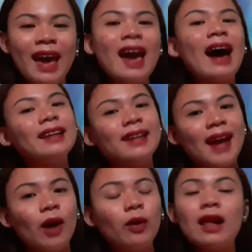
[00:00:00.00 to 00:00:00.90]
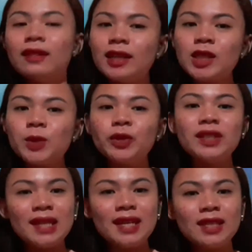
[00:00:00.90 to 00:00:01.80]
And now, let's
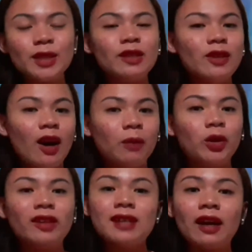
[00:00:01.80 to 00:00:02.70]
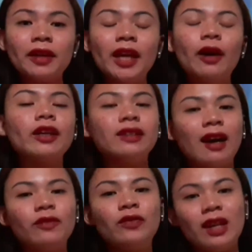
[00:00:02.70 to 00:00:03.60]
proceed to the non-monetary or
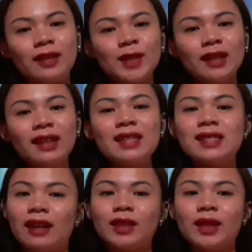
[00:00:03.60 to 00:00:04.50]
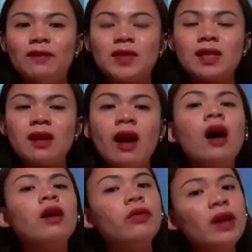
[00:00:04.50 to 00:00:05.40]
non-financial incentives.
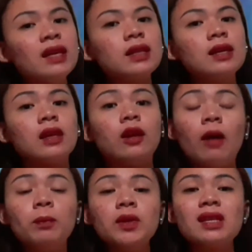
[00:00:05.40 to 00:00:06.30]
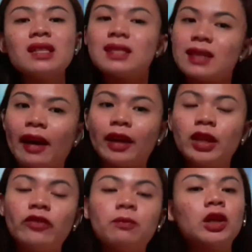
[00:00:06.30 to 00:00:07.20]
This is an opposite side
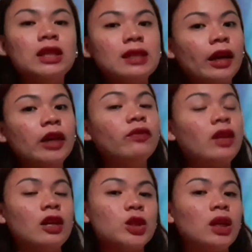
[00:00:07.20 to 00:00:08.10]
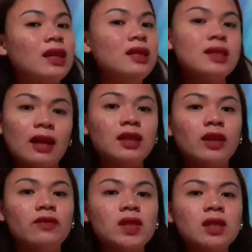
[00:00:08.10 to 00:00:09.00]
of monetary financial incentives.